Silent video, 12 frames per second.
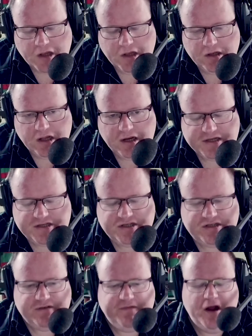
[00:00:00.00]

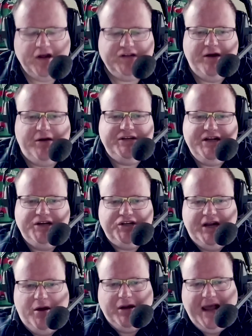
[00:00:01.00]
Let's focus our attention
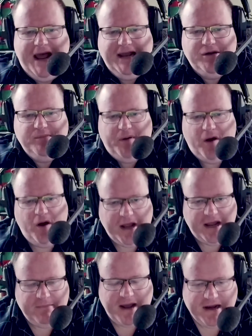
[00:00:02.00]
now on Kalyn
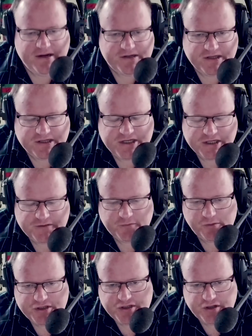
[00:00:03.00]
Ponga. Made a successful
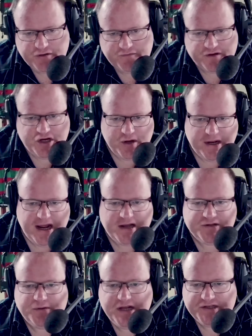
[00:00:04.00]
return for
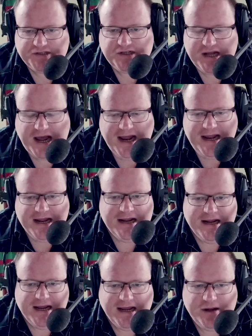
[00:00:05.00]
Newcastle yesterday.
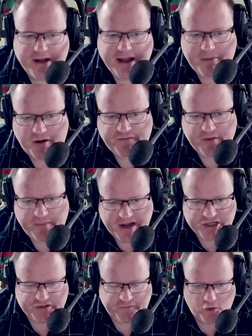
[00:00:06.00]
He'll come off the
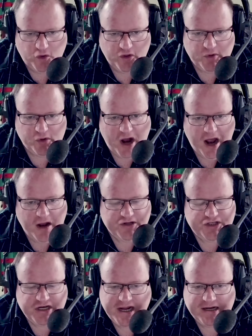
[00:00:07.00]
bench for the Maroons.
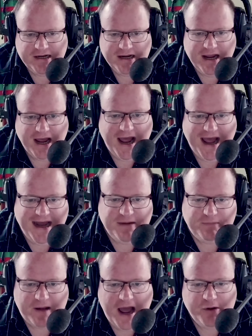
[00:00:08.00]
Gee, a handy
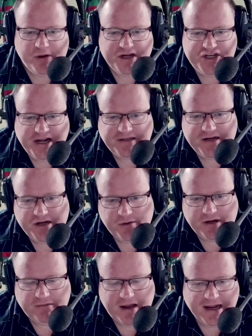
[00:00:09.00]
player to inject into
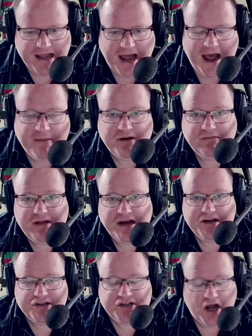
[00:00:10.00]
a game and a
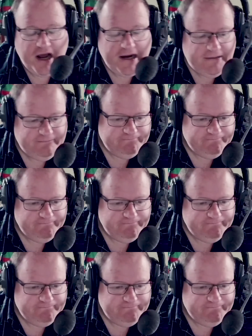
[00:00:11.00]
decider.